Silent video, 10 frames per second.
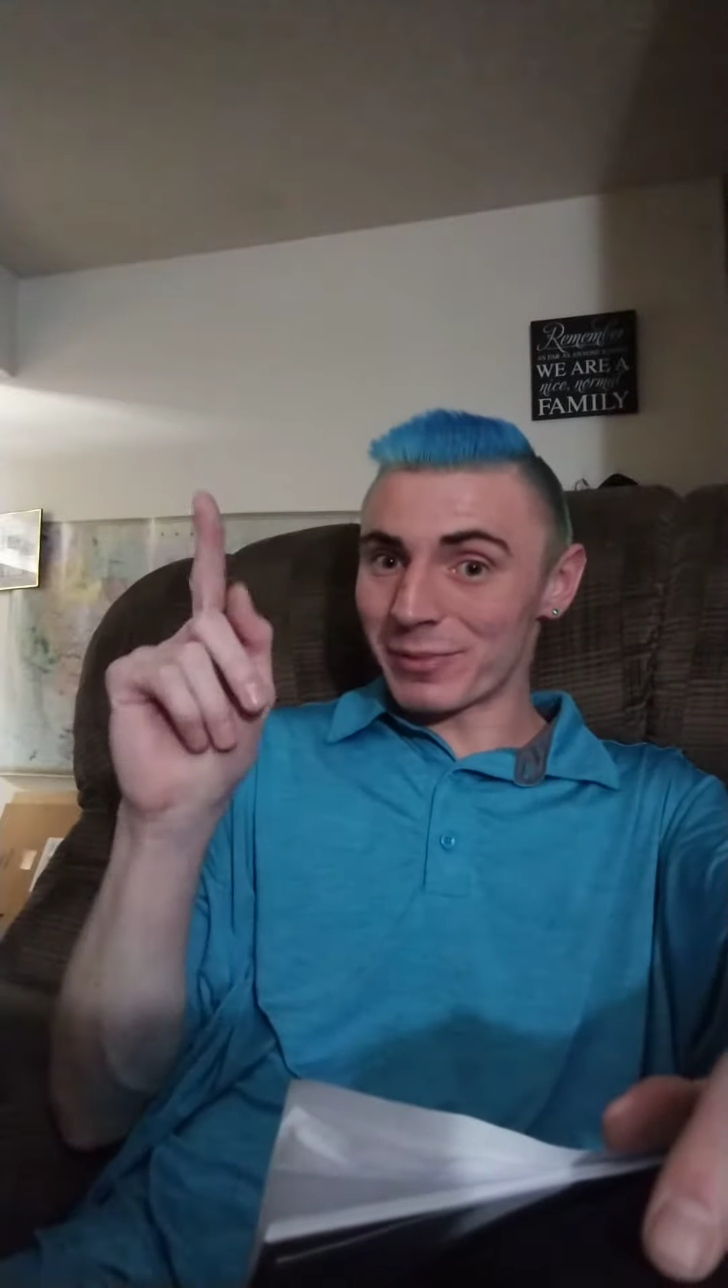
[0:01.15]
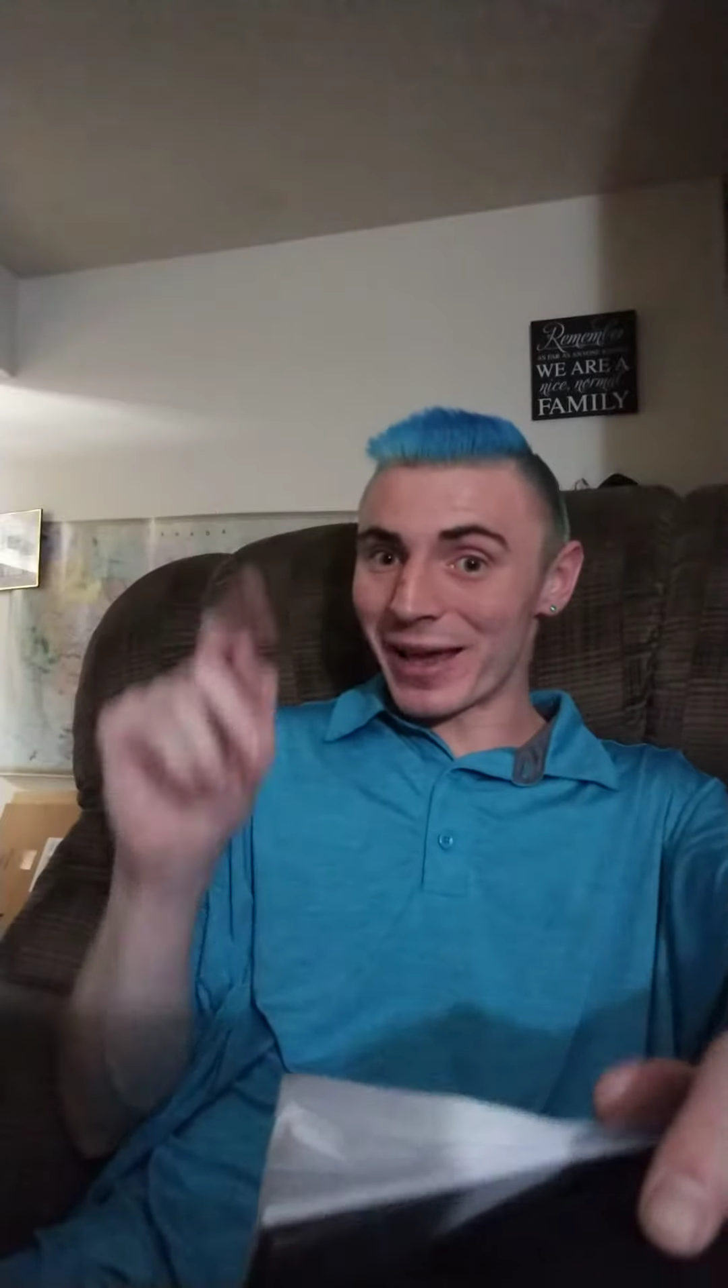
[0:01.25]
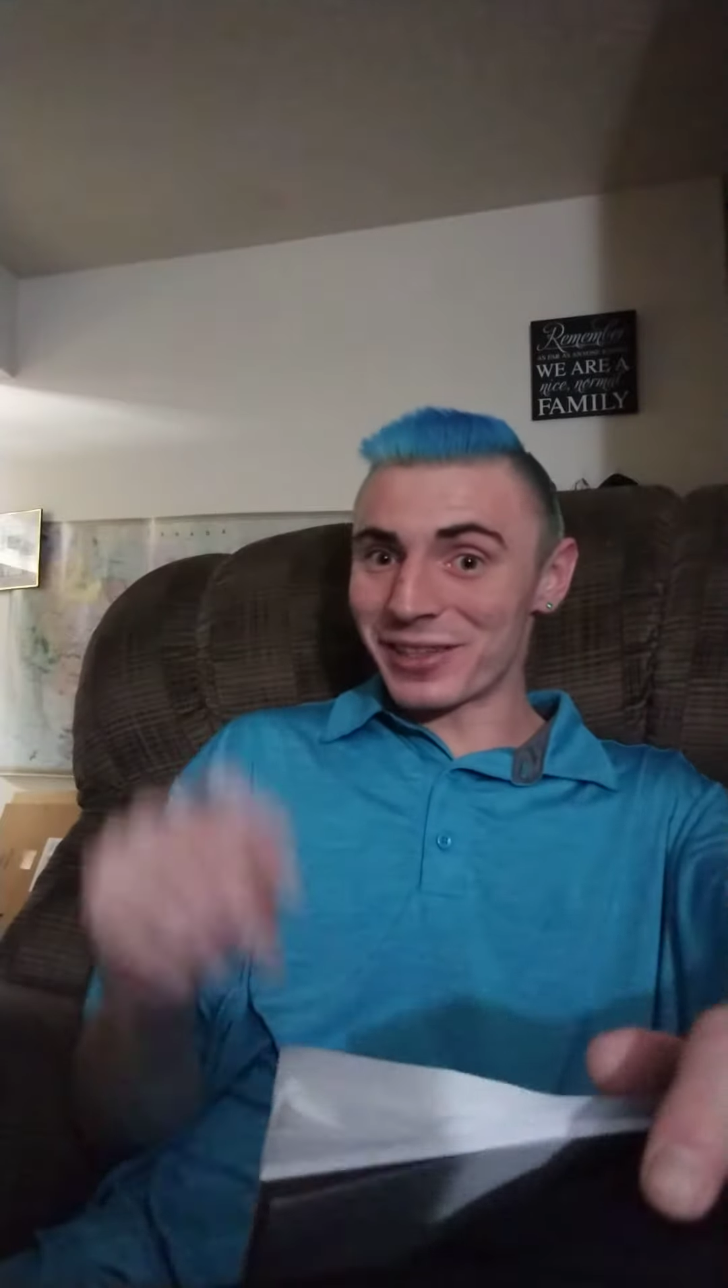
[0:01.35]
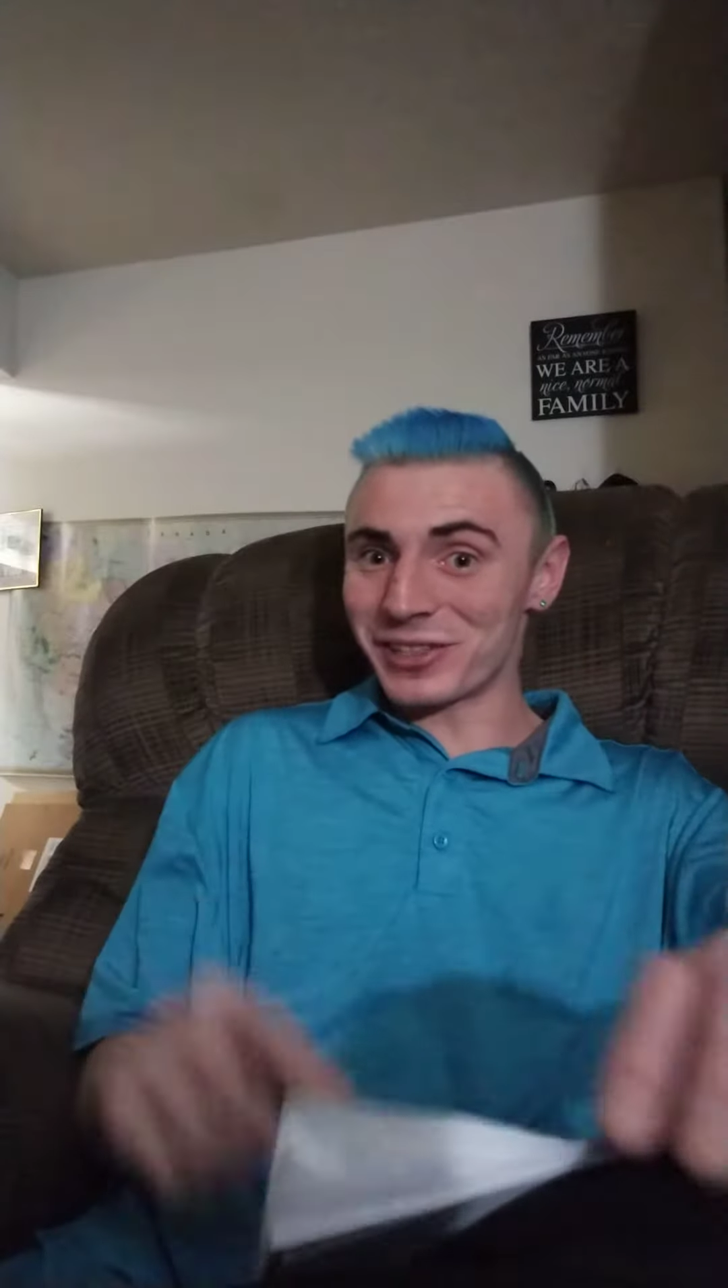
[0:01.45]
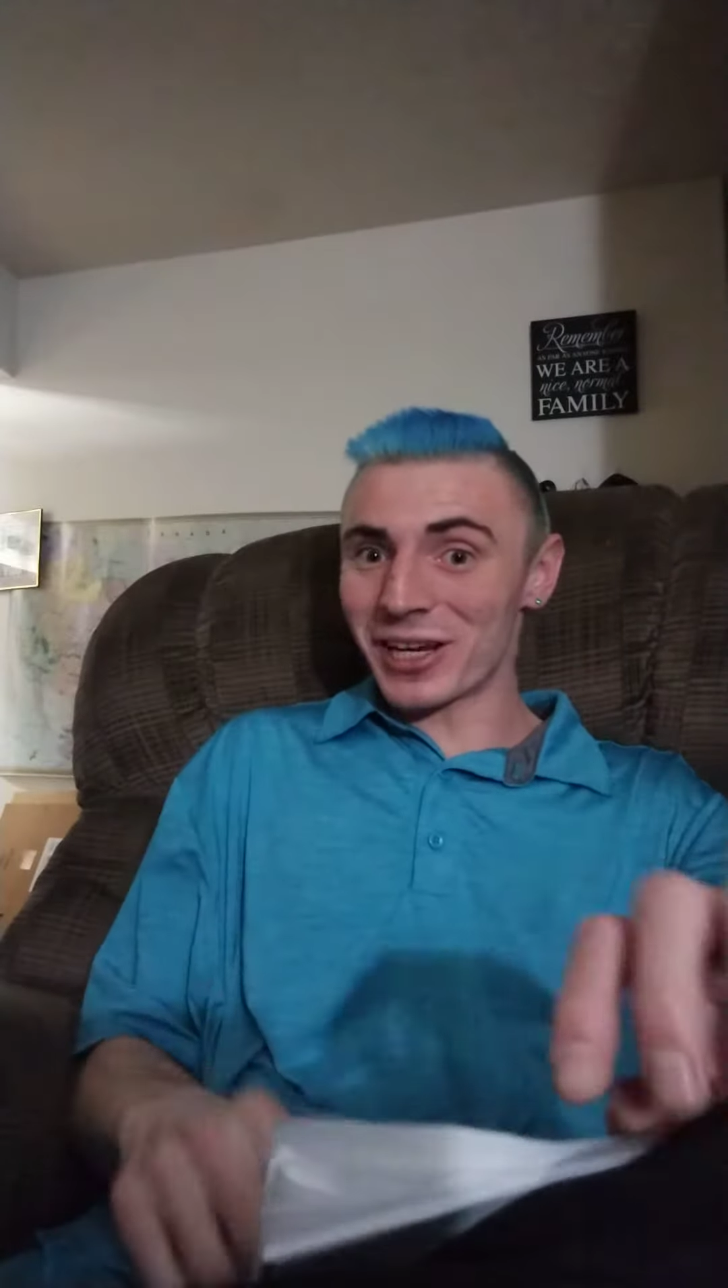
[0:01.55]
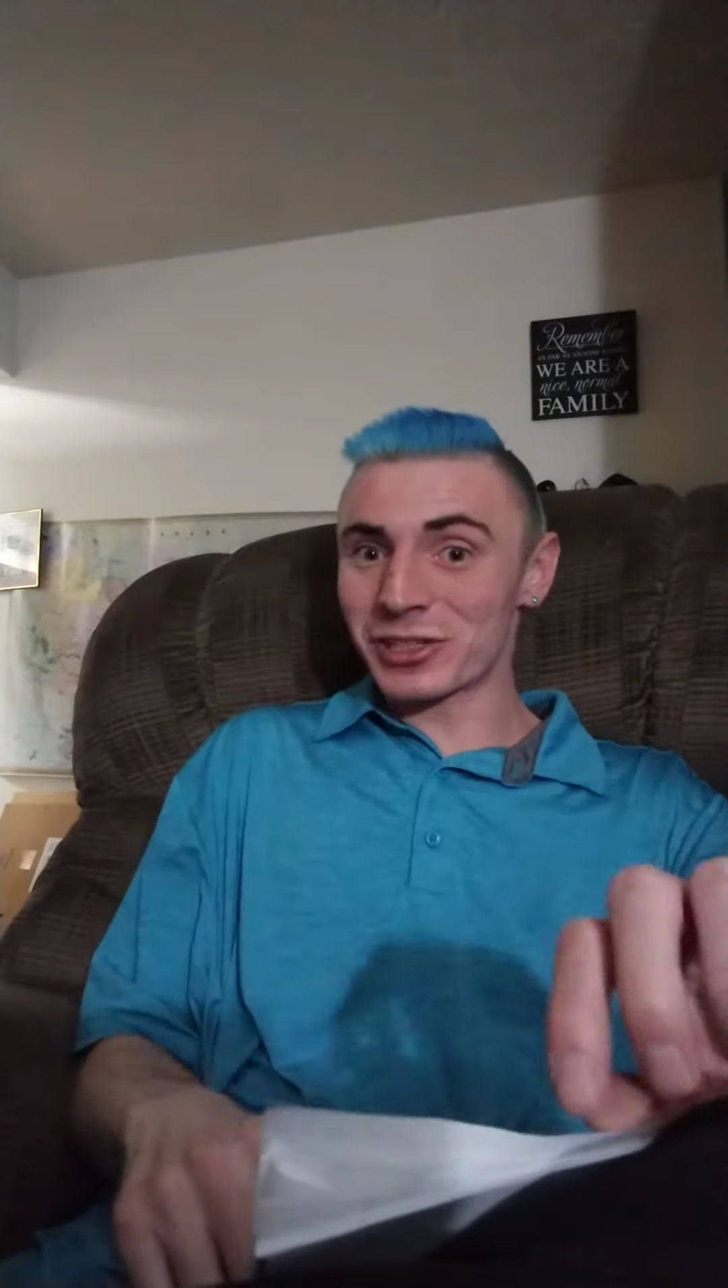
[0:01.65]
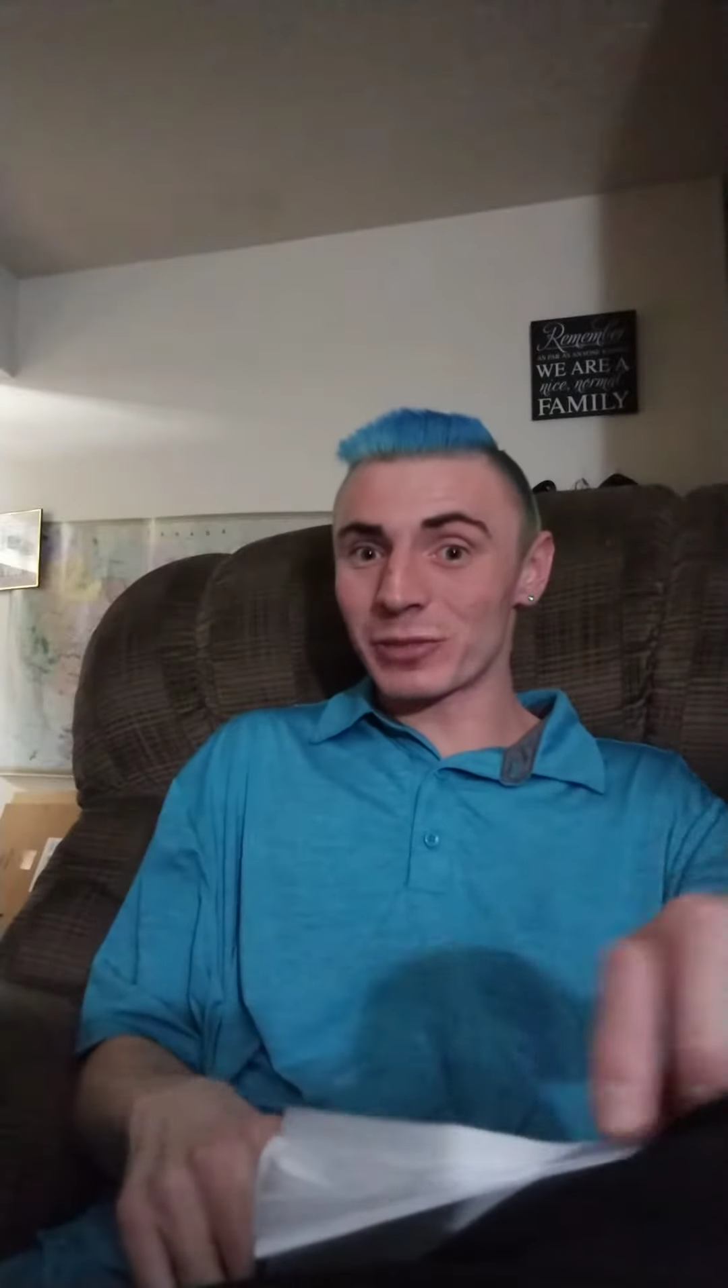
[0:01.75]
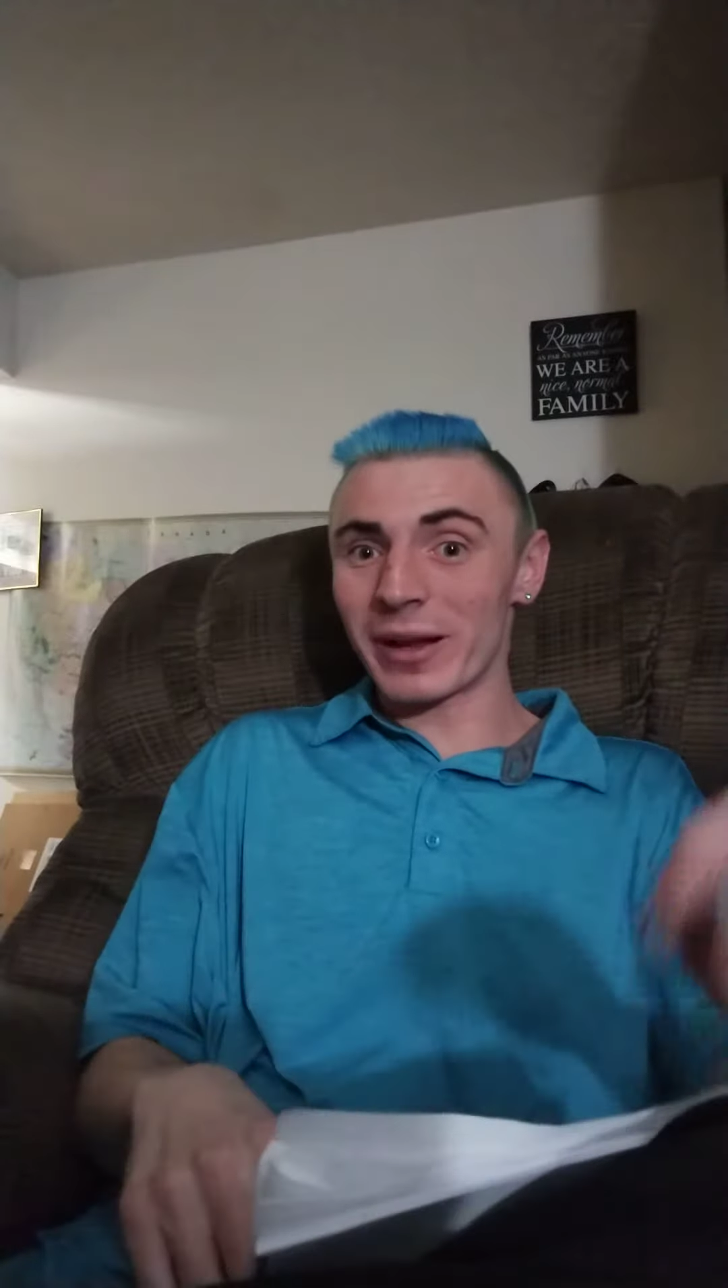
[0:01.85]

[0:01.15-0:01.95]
Matthew Jester,